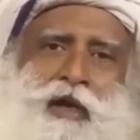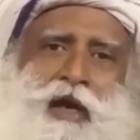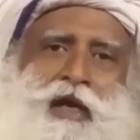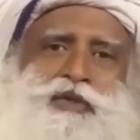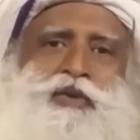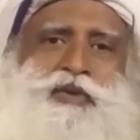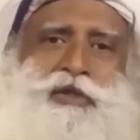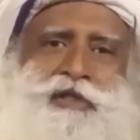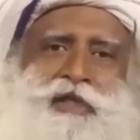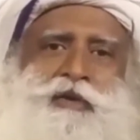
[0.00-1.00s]
a
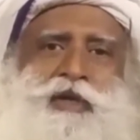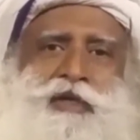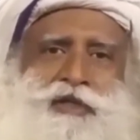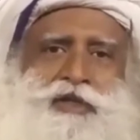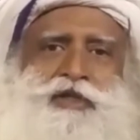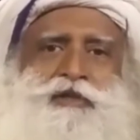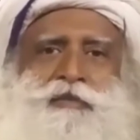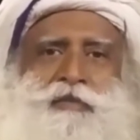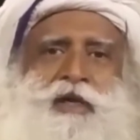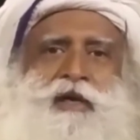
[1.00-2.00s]
social security
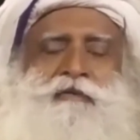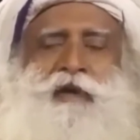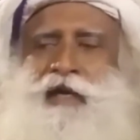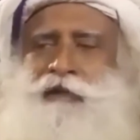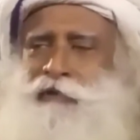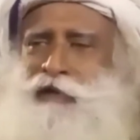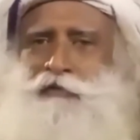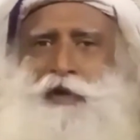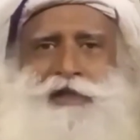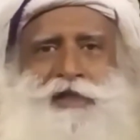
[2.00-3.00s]
system where if I
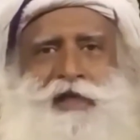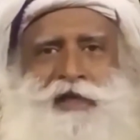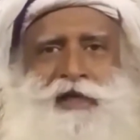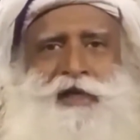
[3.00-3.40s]
fall sick,